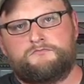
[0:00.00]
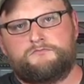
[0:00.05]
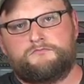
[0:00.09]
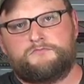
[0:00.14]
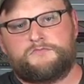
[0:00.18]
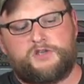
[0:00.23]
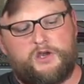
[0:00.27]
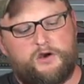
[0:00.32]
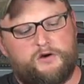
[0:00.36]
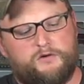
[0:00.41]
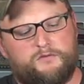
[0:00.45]

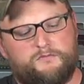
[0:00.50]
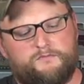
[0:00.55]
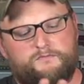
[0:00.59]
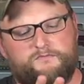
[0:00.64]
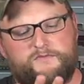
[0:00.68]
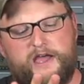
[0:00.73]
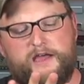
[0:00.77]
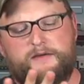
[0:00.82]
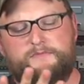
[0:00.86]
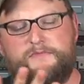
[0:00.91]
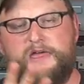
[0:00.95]
So
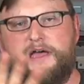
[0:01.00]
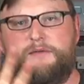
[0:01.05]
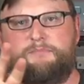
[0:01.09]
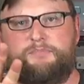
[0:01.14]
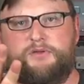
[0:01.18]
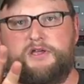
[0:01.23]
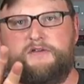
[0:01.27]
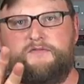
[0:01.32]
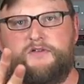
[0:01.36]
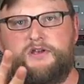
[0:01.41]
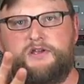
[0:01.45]
that
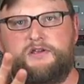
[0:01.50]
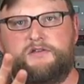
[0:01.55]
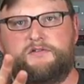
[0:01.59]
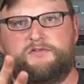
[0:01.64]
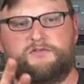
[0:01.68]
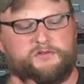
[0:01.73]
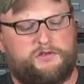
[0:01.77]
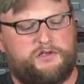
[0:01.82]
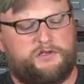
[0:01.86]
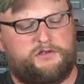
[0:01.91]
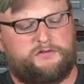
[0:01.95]
pivot
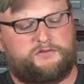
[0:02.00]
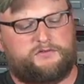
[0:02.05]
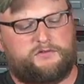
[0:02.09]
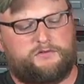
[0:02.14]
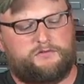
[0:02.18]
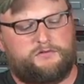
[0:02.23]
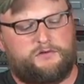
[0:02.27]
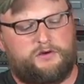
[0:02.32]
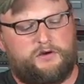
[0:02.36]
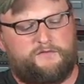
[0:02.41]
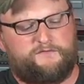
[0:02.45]
is
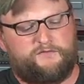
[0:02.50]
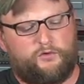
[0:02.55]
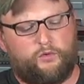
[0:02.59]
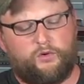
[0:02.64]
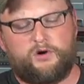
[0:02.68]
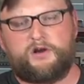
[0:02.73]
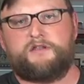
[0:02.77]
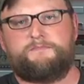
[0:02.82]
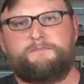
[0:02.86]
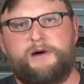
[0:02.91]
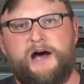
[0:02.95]

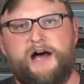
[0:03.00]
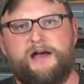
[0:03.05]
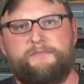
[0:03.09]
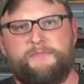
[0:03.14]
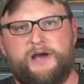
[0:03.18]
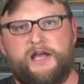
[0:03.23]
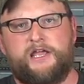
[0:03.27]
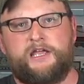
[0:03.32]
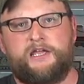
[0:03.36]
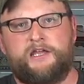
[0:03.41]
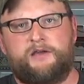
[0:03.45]
afforded by
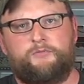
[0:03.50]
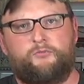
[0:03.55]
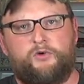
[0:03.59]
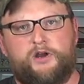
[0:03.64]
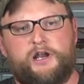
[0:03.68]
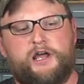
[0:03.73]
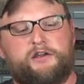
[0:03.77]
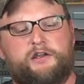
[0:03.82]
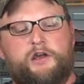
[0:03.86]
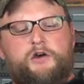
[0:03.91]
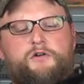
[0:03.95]
my hand. When
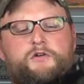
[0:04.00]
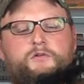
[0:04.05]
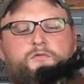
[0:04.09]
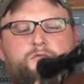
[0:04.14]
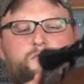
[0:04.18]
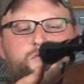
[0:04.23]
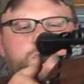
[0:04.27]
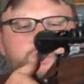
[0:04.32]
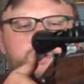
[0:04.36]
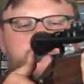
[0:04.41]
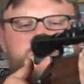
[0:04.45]
I go to
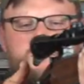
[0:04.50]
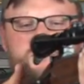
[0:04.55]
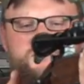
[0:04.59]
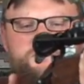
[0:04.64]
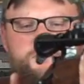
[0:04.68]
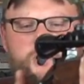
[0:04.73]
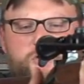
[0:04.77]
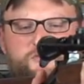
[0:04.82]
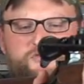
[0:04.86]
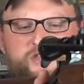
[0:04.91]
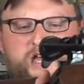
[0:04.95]
work this
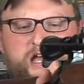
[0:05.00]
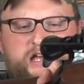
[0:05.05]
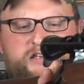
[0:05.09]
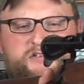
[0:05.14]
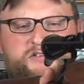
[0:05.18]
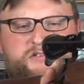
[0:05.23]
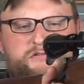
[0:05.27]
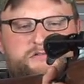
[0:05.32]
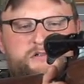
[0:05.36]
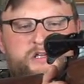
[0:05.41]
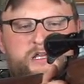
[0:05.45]
bolt
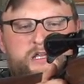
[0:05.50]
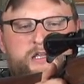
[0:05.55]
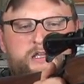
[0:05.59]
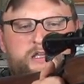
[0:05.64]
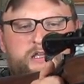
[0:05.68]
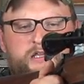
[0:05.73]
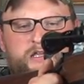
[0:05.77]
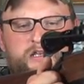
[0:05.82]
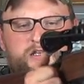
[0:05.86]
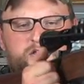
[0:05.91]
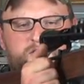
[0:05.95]
action,
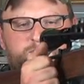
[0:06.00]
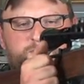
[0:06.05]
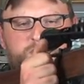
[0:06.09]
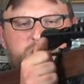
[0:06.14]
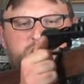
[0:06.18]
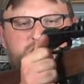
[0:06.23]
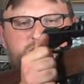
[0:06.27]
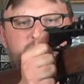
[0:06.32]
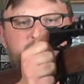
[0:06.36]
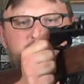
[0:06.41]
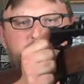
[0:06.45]
it is
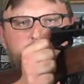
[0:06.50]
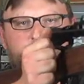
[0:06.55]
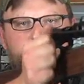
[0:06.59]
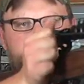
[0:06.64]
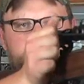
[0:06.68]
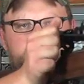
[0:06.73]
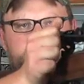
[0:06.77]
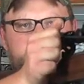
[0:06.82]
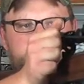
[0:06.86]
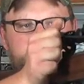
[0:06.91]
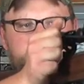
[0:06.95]
pivoting
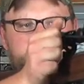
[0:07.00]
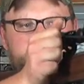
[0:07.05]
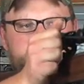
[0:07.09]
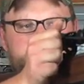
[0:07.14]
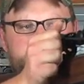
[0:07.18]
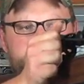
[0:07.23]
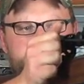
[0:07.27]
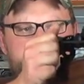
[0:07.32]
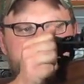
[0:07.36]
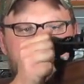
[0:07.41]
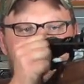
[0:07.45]
within my hand.